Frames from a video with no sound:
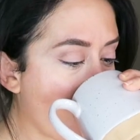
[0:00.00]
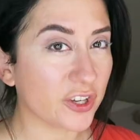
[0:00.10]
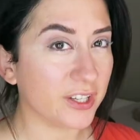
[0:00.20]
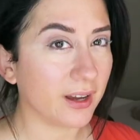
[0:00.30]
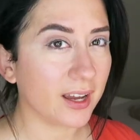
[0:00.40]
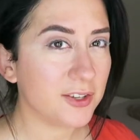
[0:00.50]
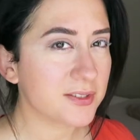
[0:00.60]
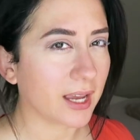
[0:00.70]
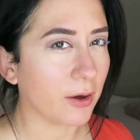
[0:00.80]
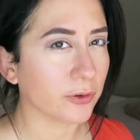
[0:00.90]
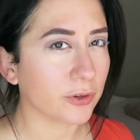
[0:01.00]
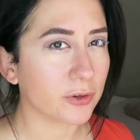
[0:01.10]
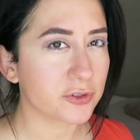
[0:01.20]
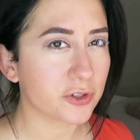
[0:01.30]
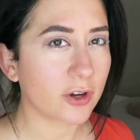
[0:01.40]
Good, I use
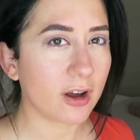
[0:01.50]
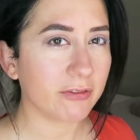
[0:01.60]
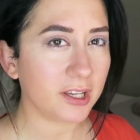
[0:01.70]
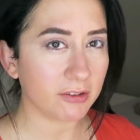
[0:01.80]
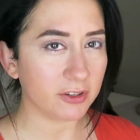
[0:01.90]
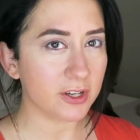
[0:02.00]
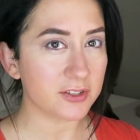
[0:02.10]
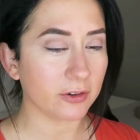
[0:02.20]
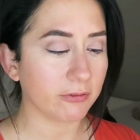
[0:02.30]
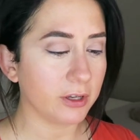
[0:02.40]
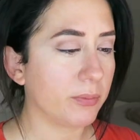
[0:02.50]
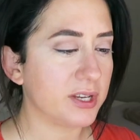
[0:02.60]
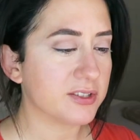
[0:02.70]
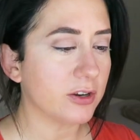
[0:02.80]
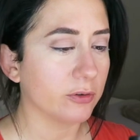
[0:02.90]
Counterculture Coffee. Have you guys heard of it?
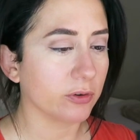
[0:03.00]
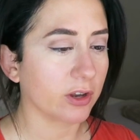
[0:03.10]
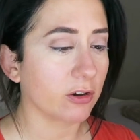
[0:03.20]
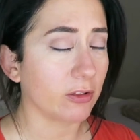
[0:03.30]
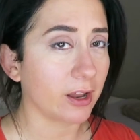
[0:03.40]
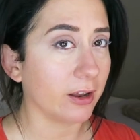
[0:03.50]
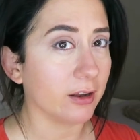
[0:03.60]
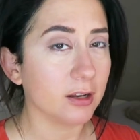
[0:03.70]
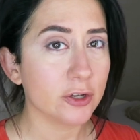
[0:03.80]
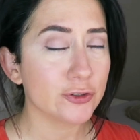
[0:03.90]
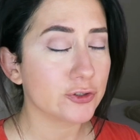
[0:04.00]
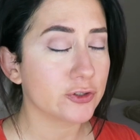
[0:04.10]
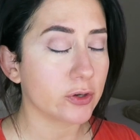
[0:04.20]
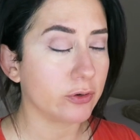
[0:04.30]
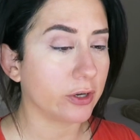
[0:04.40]
Based out of North Carolina.
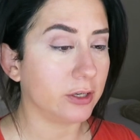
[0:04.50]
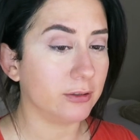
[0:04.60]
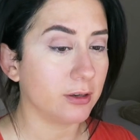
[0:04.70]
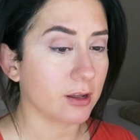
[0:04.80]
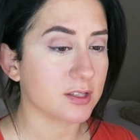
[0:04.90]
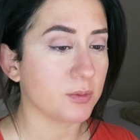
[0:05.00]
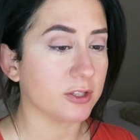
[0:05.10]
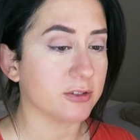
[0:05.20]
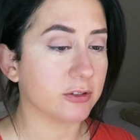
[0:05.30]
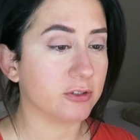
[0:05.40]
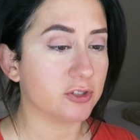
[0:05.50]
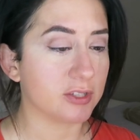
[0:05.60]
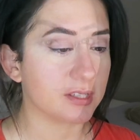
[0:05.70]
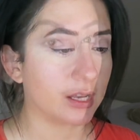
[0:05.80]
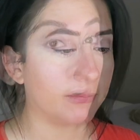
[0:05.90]
So good, not sponsored,
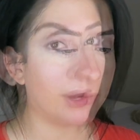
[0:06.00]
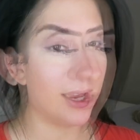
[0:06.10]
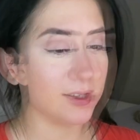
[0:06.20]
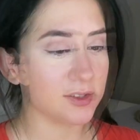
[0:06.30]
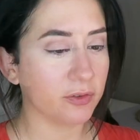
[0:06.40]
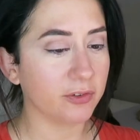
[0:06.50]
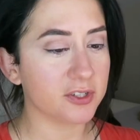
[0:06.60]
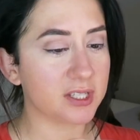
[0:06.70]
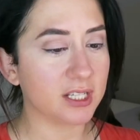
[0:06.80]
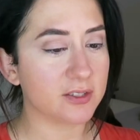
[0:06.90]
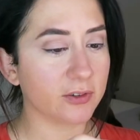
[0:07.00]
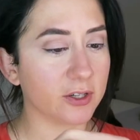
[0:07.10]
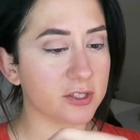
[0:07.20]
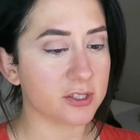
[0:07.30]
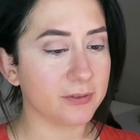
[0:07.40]
just saying. Okay, so first things
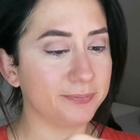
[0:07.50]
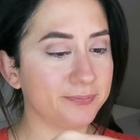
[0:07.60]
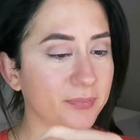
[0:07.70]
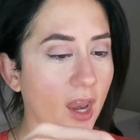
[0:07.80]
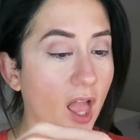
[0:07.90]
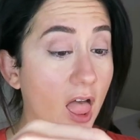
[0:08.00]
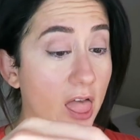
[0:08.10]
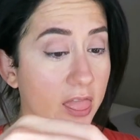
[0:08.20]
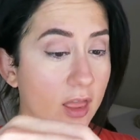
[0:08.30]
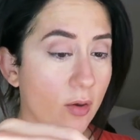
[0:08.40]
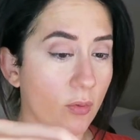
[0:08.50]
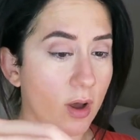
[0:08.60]
first. The